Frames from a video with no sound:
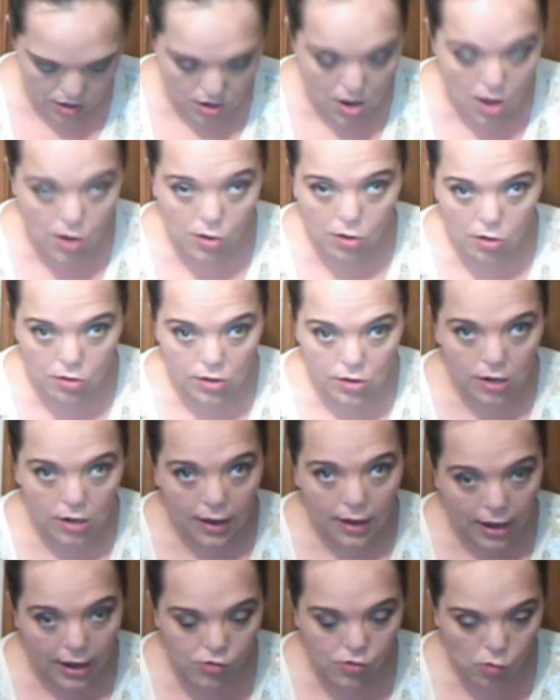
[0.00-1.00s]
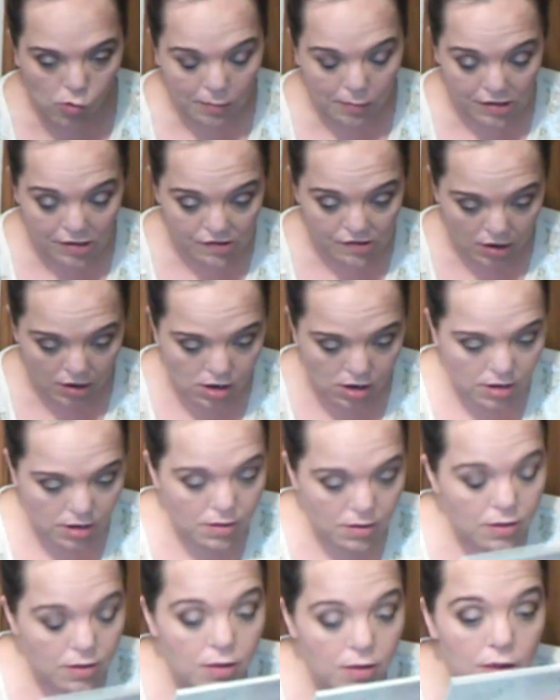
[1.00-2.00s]
longer than the actual
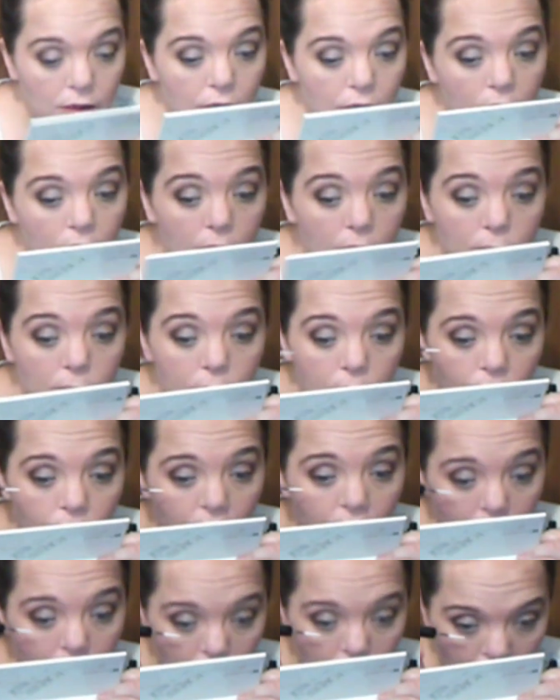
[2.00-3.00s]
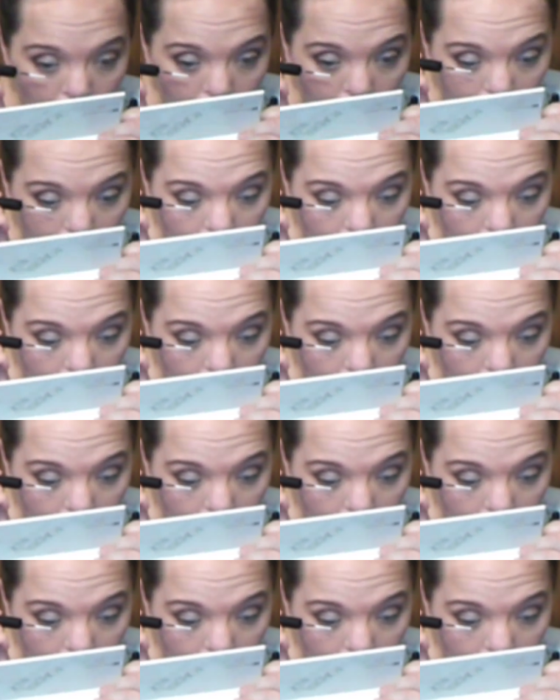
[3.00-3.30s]
mascara thing.